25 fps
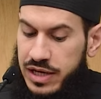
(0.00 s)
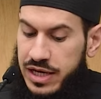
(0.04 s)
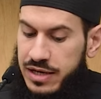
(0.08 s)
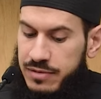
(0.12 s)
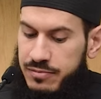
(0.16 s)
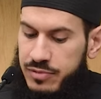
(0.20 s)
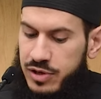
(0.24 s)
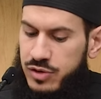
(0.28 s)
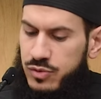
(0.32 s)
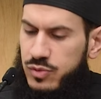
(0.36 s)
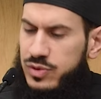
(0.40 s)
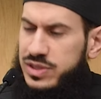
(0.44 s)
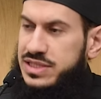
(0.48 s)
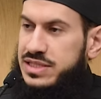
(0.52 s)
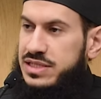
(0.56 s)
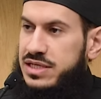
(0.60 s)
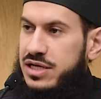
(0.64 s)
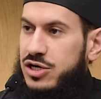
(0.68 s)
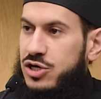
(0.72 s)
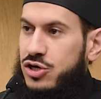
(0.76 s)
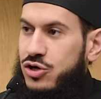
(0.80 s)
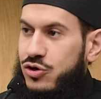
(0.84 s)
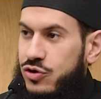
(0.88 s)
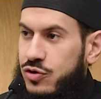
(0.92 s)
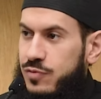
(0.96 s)
But it was a
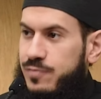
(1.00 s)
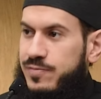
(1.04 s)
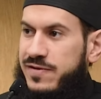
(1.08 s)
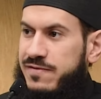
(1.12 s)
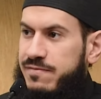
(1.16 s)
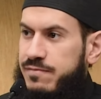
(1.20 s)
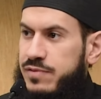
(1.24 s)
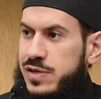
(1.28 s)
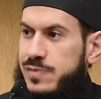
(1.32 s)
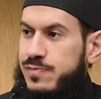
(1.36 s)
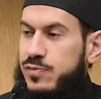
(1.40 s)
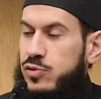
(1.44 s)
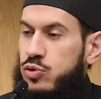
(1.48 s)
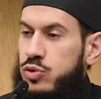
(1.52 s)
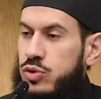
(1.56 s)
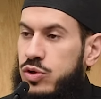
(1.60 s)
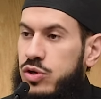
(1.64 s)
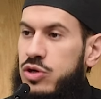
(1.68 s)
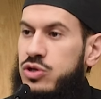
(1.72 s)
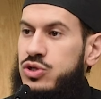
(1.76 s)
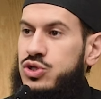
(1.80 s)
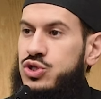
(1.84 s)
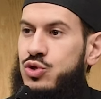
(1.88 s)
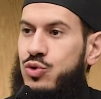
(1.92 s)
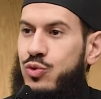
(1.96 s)
group of people who were
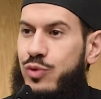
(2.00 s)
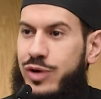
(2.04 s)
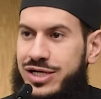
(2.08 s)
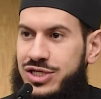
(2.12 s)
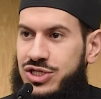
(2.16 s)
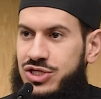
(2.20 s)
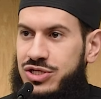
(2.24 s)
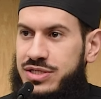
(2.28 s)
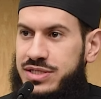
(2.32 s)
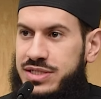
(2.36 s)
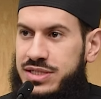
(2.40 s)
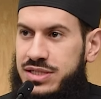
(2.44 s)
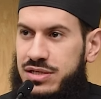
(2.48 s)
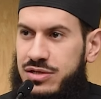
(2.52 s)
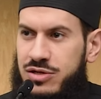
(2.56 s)
also righteous,